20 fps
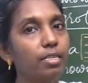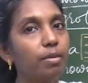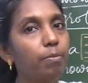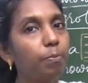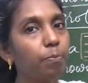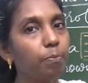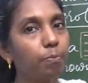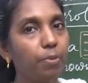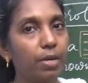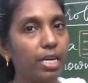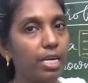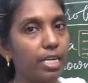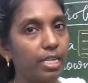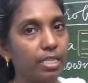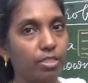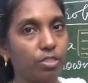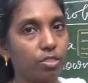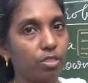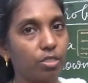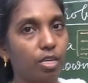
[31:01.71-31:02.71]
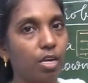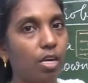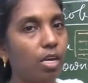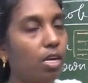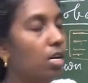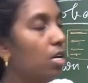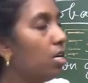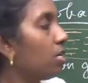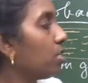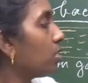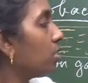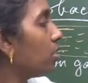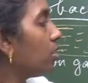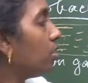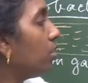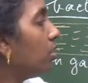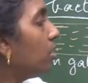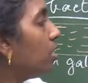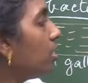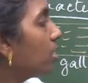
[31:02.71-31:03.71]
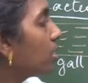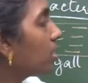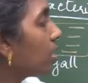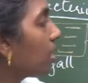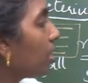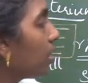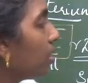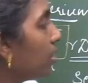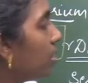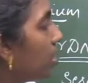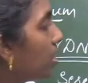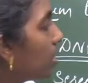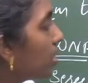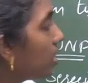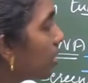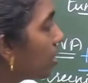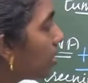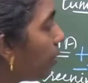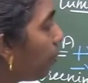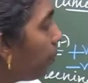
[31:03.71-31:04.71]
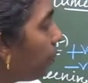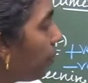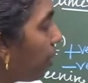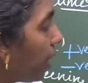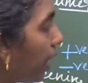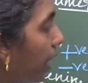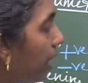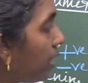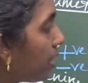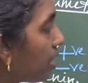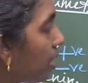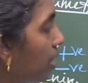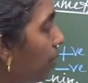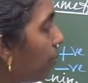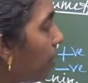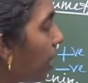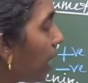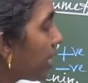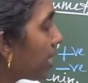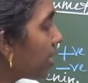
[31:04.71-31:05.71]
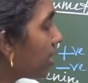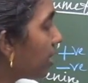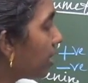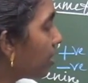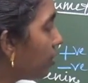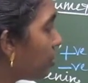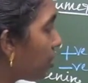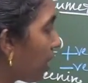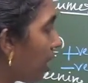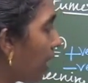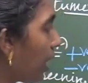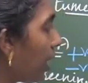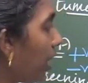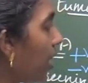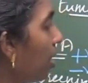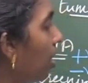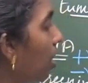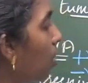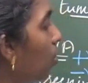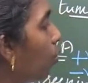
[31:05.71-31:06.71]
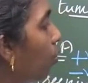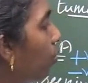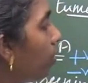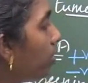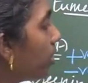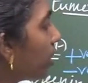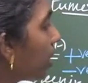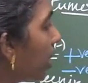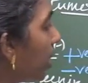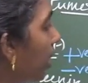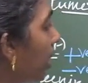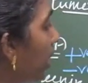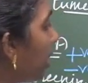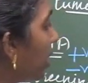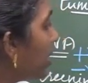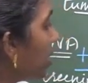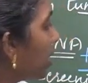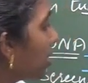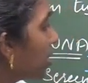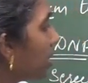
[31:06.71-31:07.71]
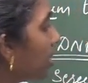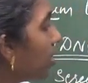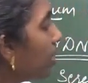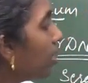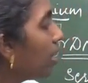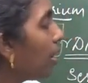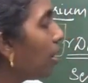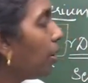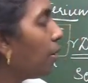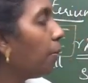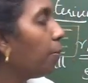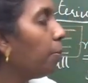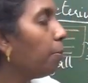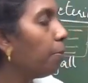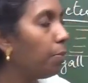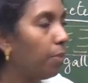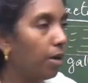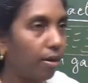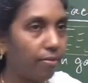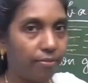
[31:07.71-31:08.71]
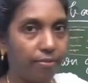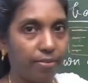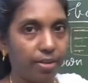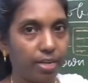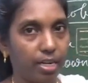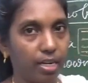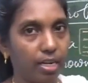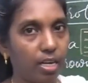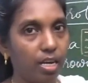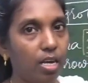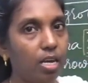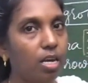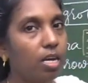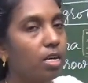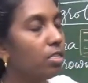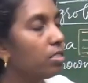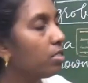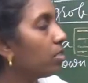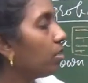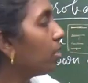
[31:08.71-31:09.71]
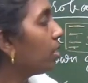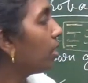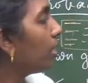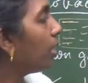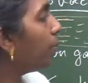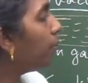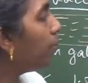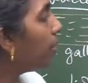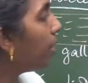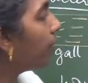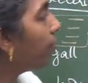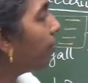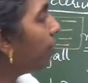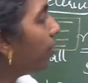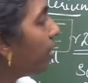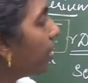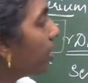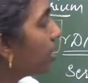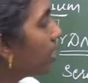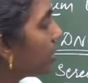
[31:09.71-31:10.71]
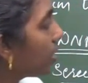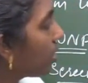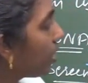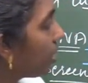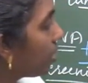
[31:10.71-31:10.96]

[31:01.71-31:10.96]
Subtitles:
the pH. So, this is a plastic tray which contains a buffer. So, the buffer is